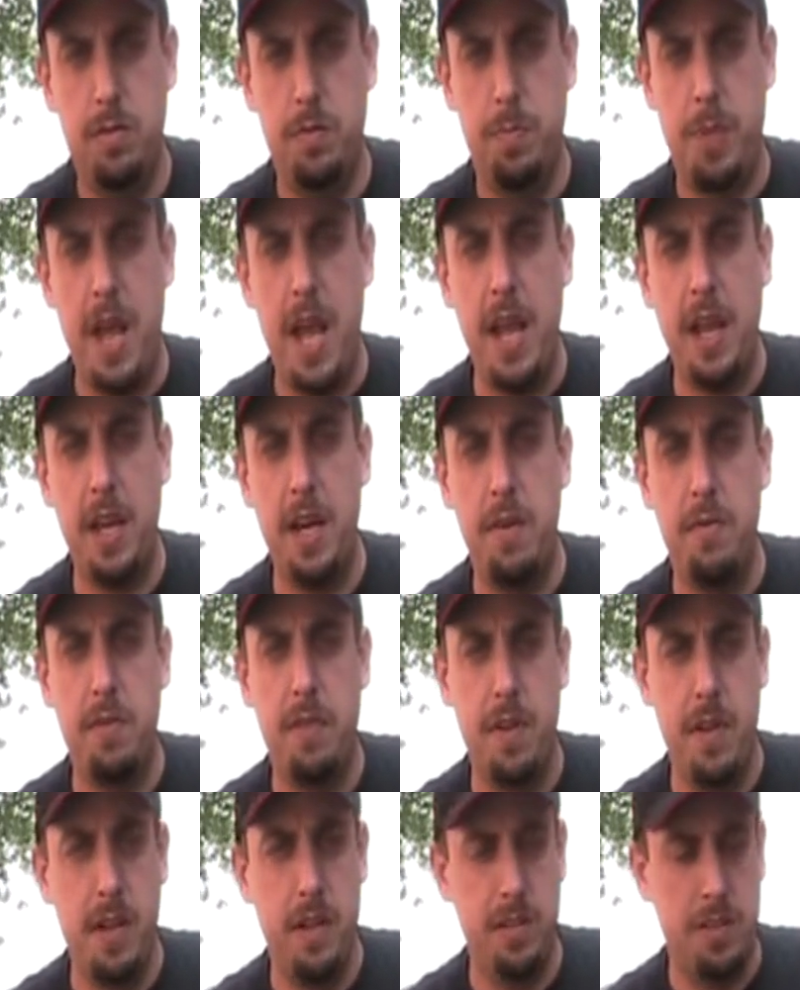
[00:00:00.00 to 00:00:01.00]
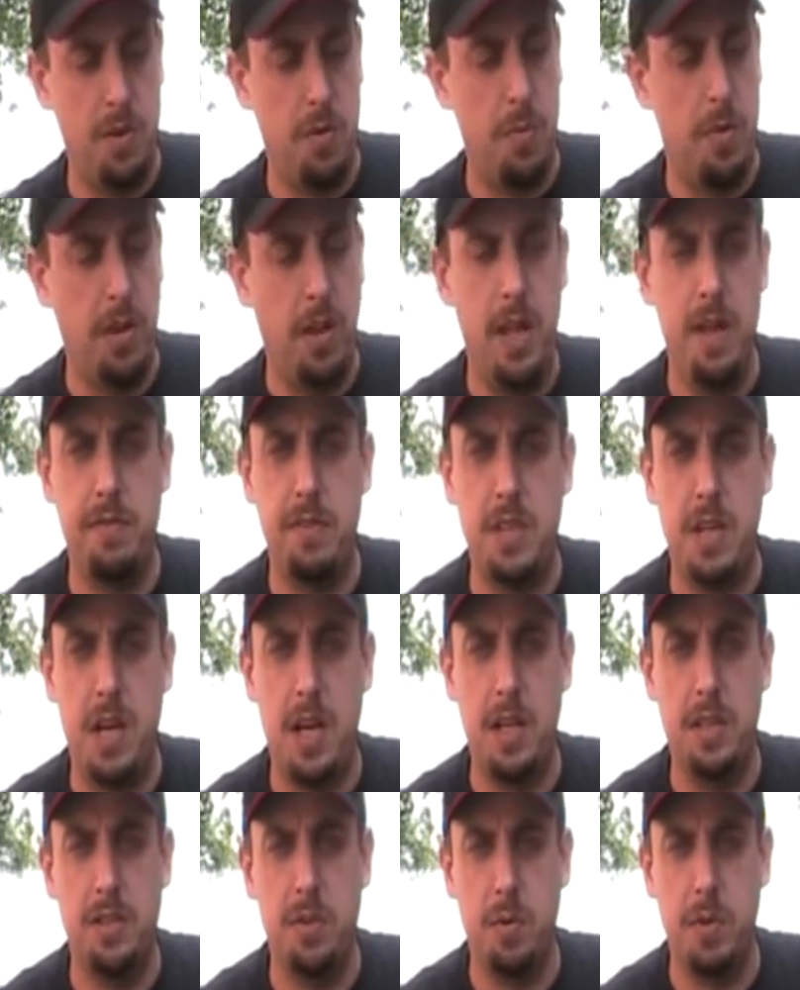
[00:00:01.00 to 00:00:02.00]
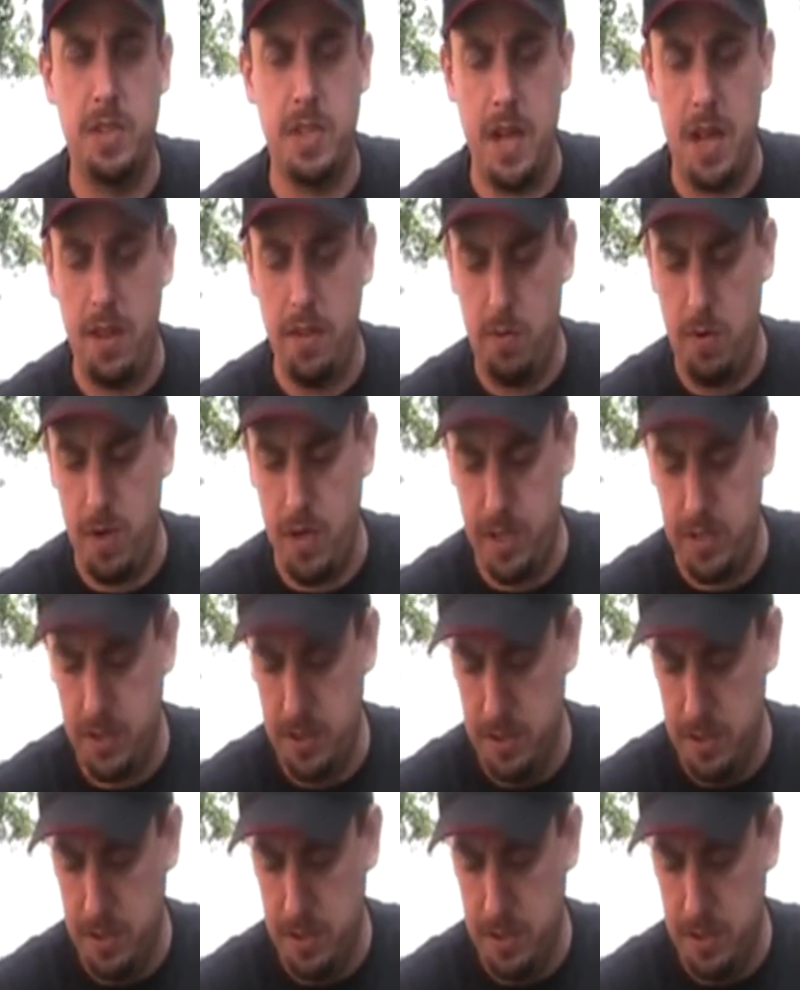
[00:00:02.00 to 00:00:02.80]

pack and everything is on my left side, so it's out of the way.